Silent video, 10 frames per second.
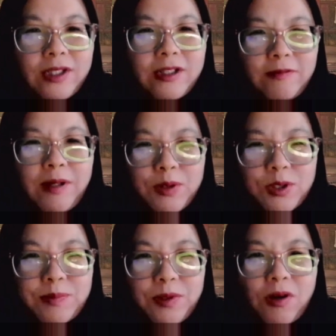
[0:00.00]
one self
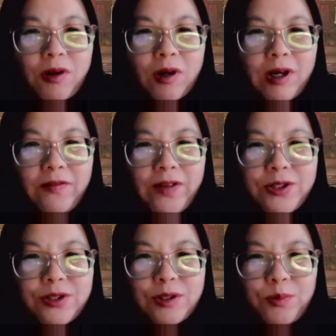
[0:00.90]
published book, Our
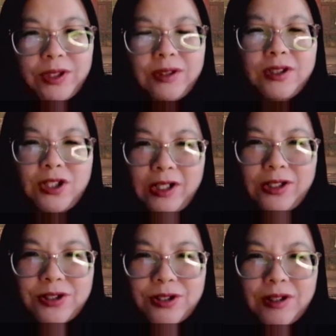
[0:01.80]
Adventures with the
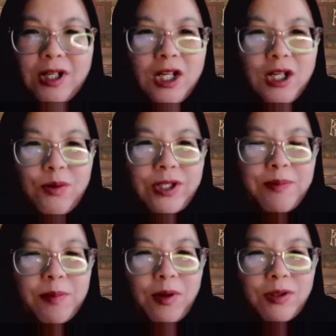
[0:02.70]
Challenger, which
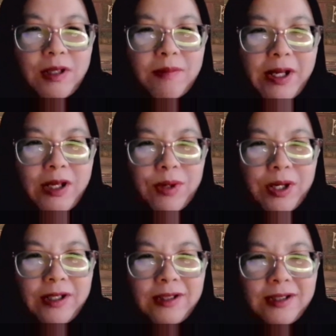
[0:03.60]
he promotes in many
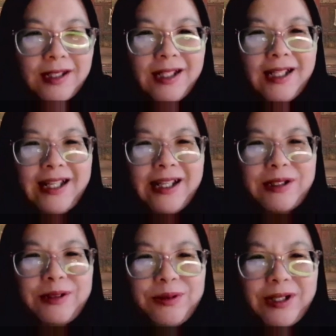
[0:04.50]
ways,
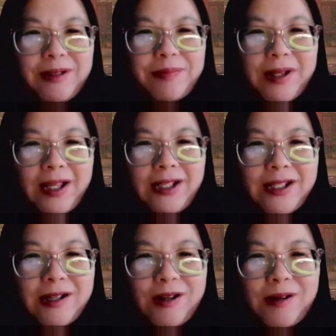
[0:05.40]
including mm-hmm.
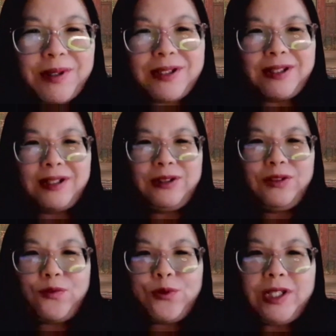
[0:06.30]
placing copies in the
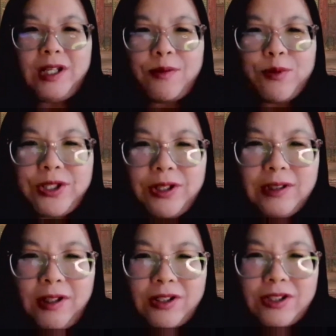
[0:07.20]
little free libraries
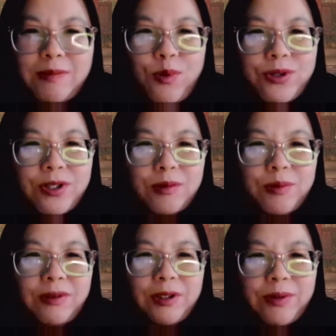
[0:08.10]
on lawns and porches
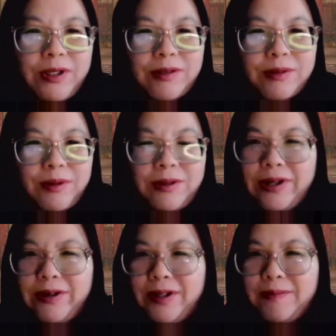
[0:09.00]
throughout the greater Toronto
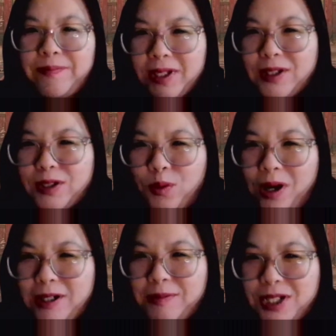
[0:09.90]
area. Well,
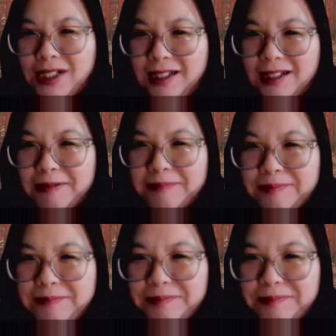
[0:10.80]
welcome, Jesse.